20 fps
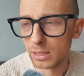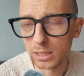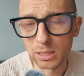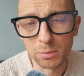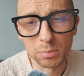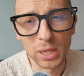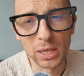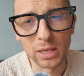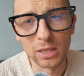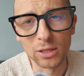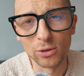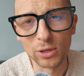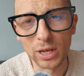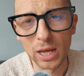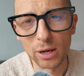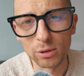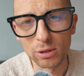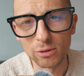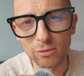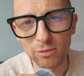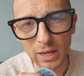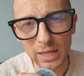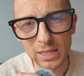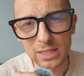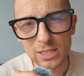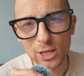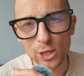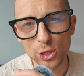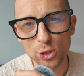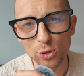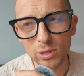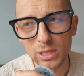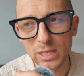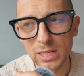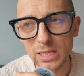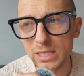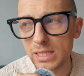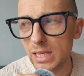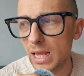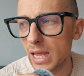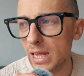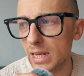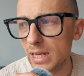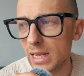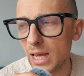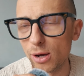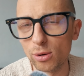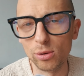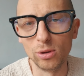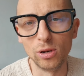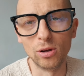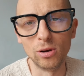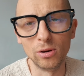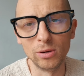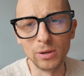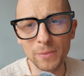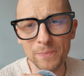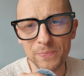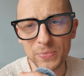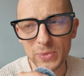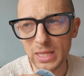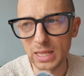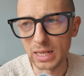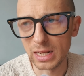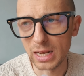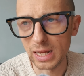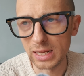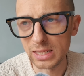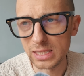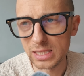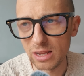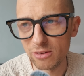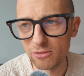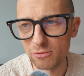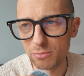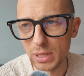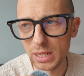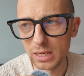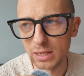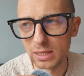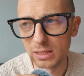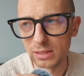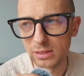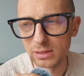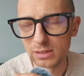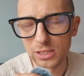depending on how the flight schedule is and how long the nights have been.